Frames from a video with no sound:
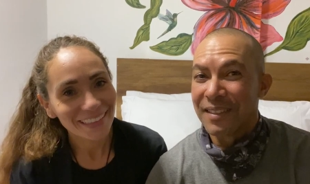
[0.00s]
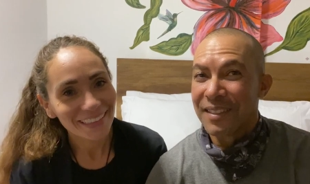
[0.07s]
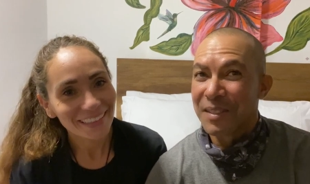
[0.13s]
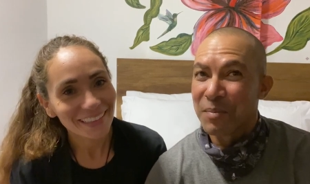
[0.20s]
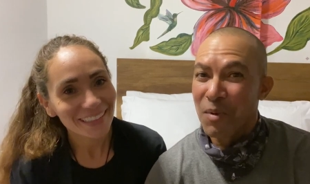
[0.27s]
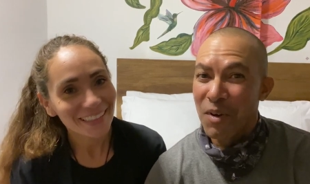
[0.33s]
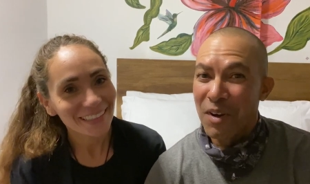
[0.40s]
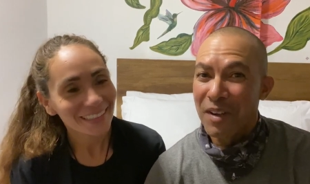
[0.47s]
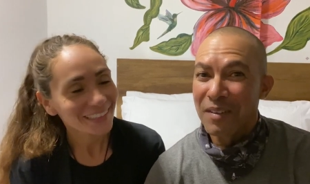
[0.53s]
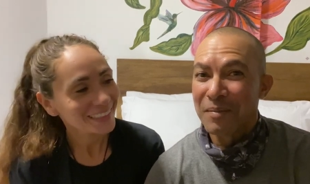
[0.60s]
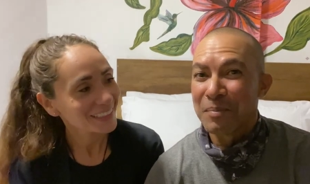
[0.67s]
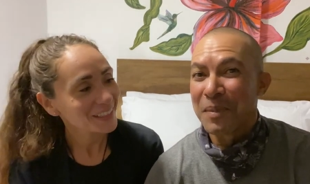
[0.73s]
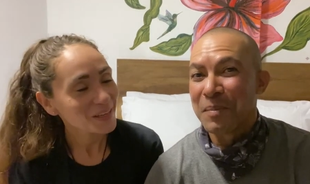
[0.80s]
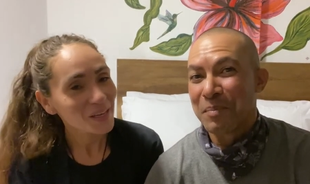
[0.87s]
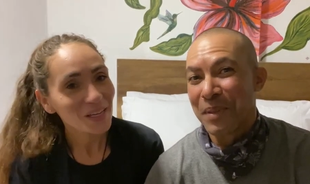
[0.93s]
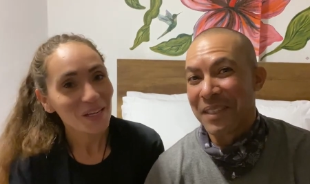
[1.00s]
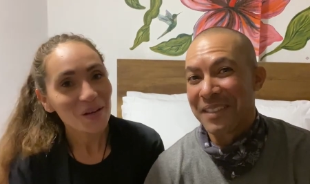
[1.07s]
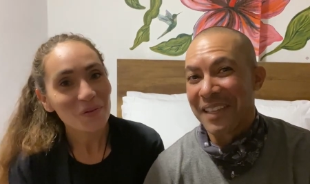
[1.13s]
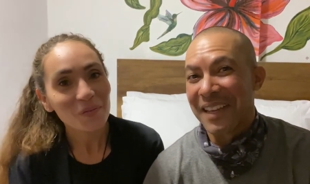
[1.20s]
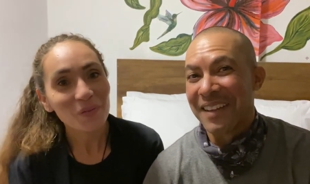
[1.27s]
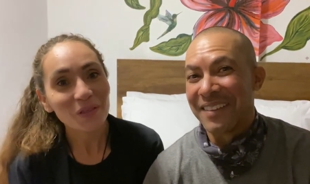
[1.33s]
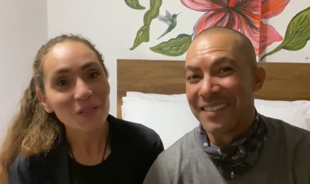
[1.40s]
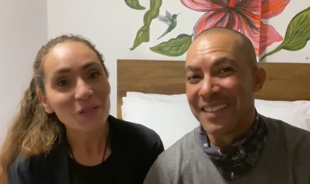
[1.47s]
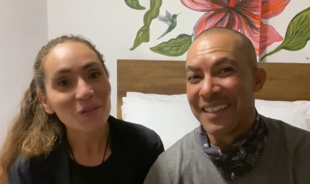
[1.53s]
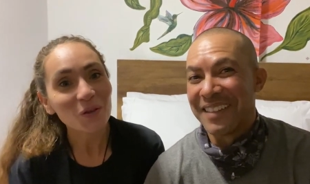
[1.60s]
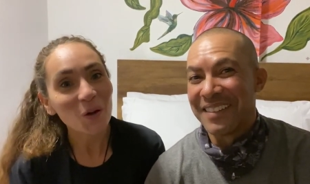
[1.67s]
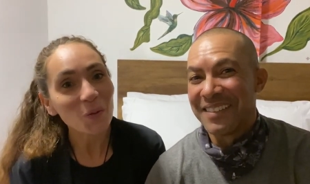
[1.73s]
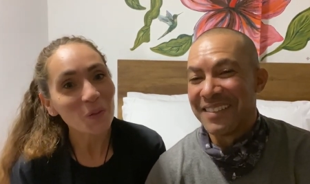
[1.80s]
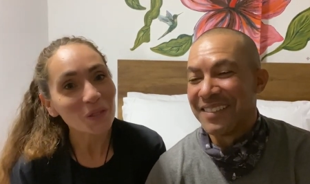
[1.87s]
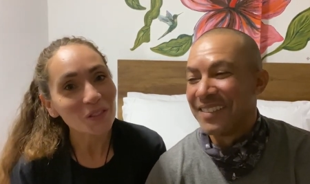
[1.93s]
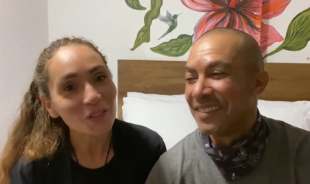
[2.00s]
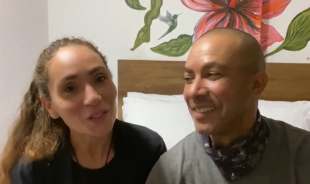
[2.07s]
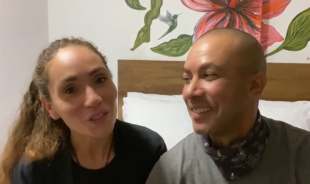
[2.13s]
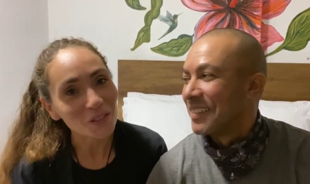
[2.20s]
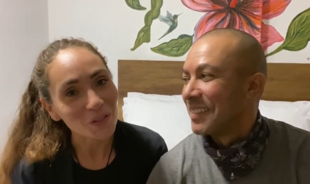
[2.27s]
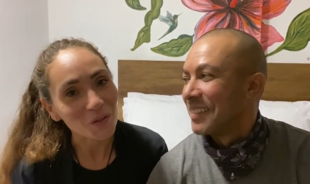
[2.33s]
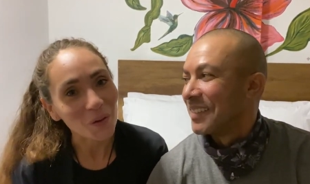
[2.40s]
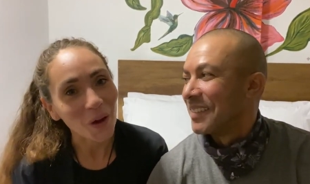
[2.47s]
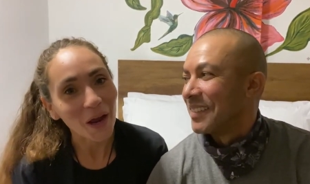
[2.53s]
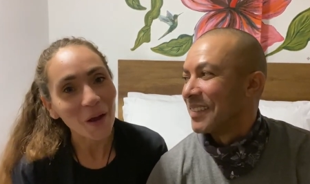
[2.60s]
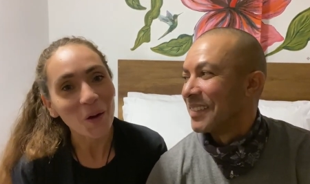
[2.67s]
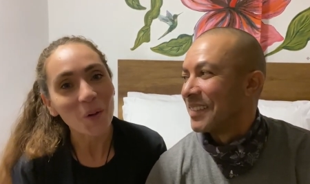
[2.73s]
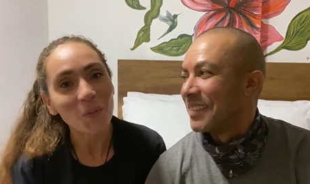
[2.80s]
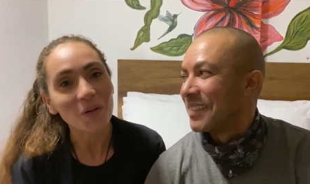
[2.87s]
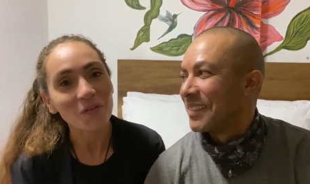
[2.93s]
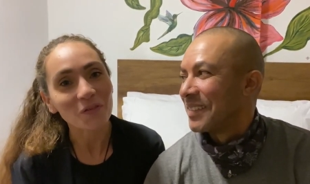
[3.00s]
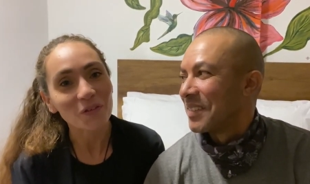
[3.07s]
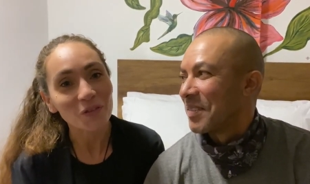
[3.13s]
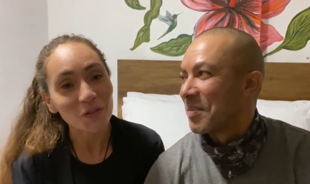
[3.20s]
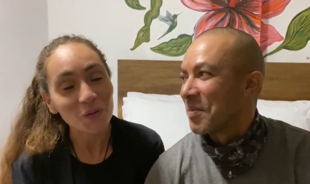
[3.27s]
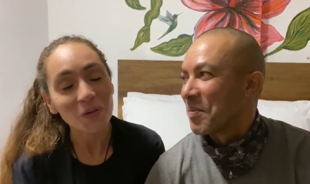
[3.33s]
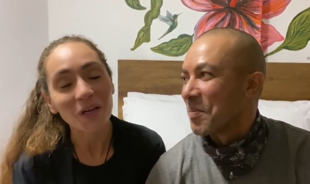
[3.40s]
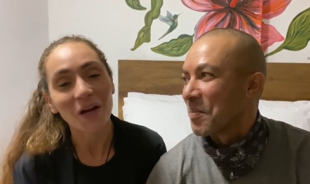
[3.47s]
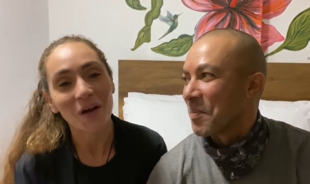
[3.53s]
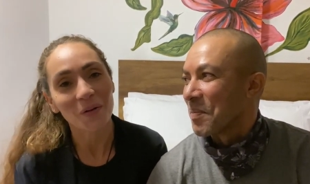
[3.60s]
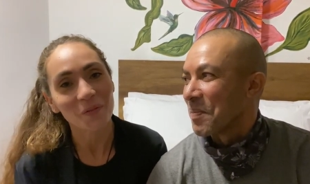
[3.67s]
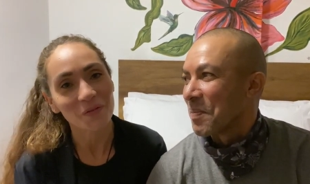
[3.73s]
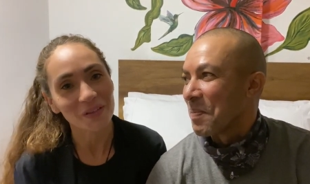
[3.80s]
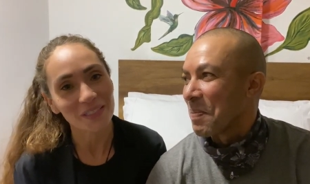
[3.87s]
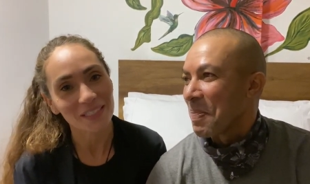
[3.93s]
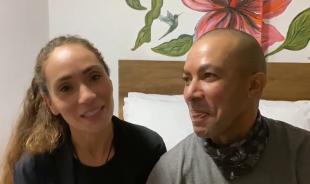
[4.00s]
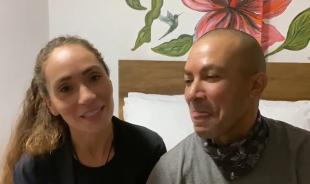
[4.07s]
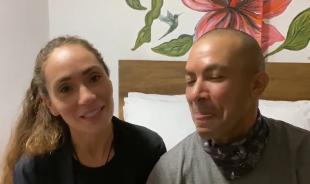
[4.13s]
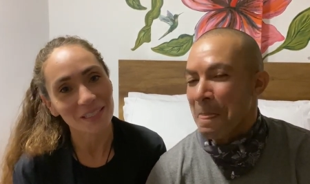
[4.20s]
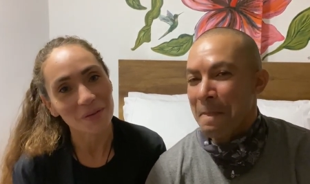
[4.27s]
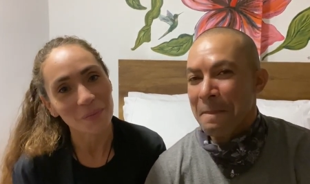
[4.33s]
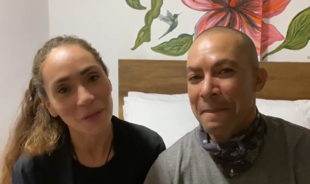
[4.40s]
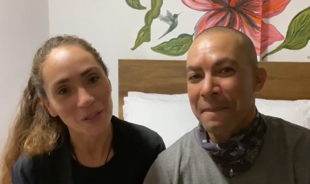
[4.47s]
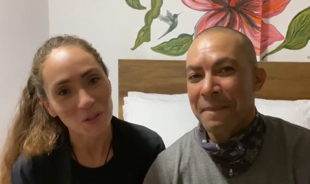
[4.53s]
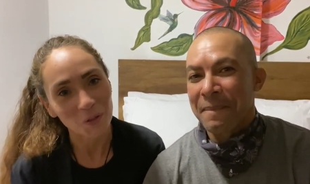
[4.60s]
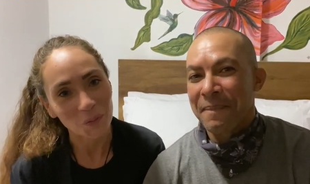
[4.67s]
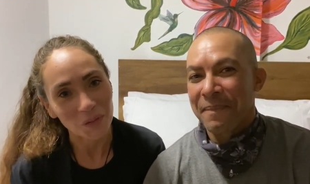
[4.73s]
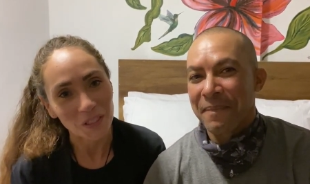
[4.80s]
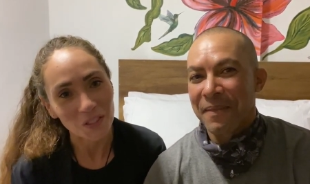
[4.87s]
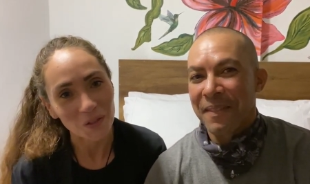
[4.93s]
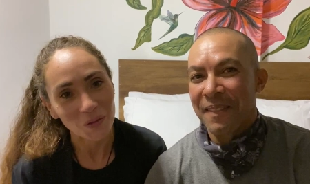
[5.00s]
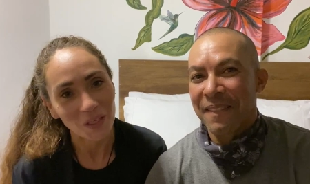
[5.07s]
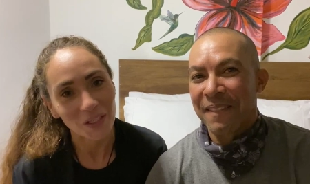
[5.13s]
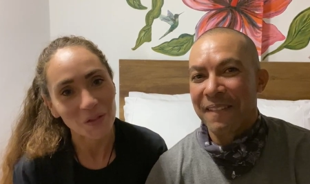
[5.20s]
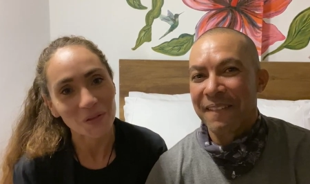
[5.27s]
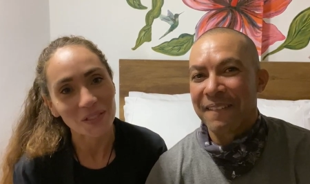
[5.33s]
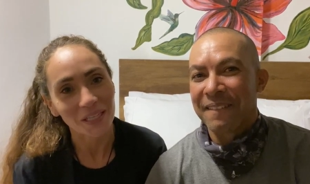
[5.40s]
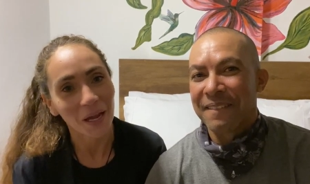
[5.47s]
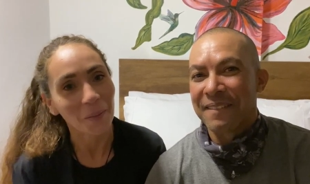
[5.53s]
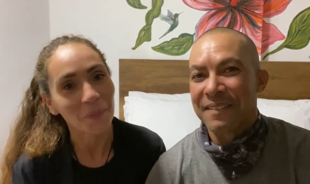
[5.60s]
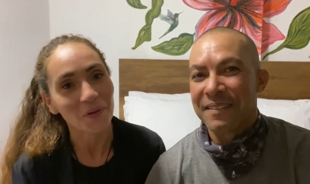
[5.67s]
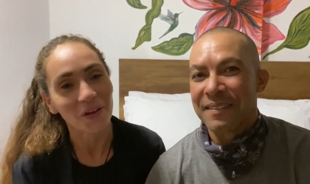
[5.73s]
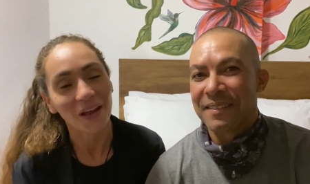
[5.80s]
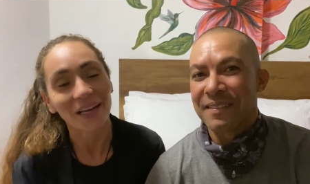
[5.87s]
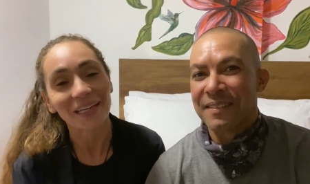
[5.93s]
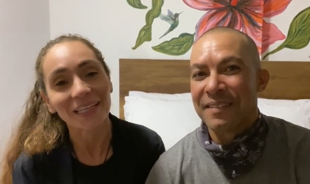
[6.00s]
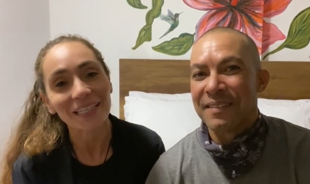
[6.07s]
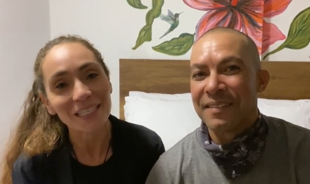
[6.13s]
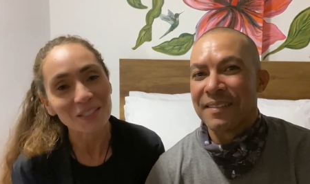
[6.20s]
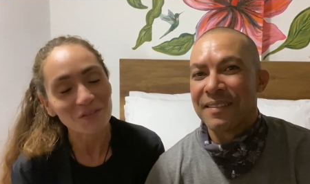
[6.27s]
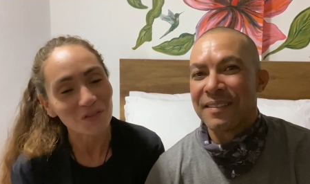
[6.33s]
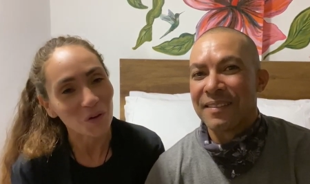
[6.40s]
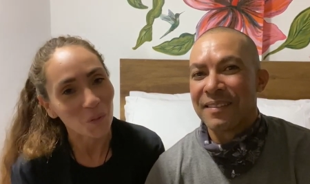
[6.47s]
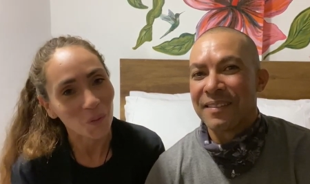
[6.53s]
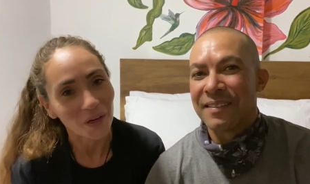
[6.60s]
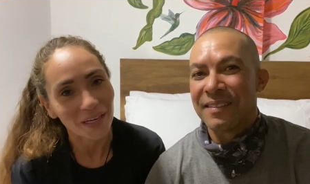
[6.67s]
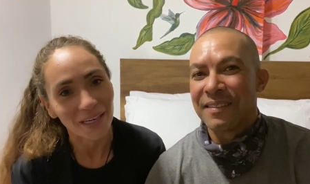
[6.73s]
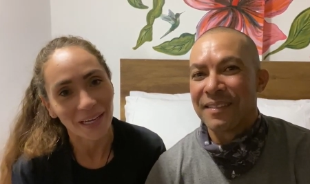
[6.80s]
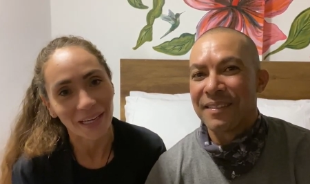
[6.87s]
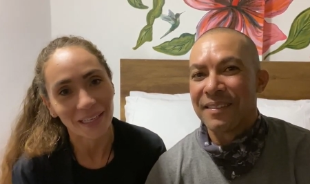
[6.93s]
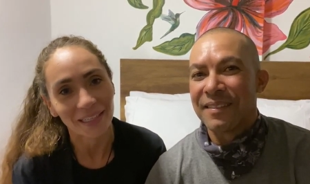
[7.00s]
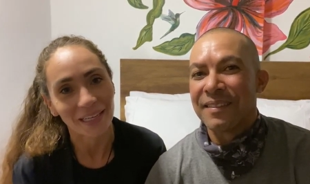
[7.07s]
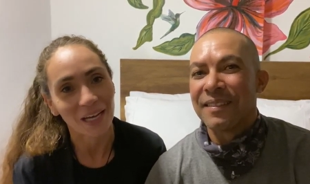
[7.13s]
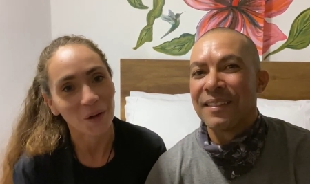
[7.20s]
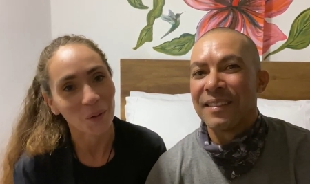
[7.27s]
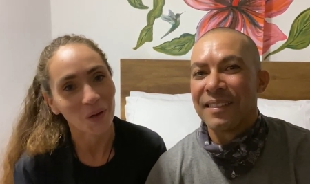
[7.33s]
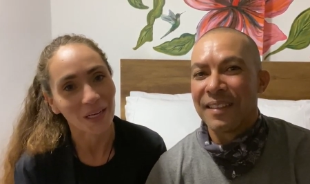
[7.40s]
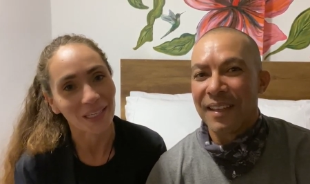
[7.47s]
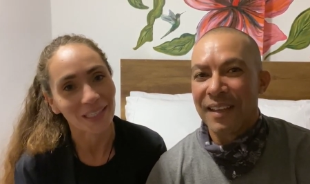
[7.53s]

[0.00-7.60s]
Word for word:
Speaker 1: small but big town.
Speaker 2: But you know? So much to do. I hope if you do come visit Machu Picchu that you stop here at least for one night in Aguas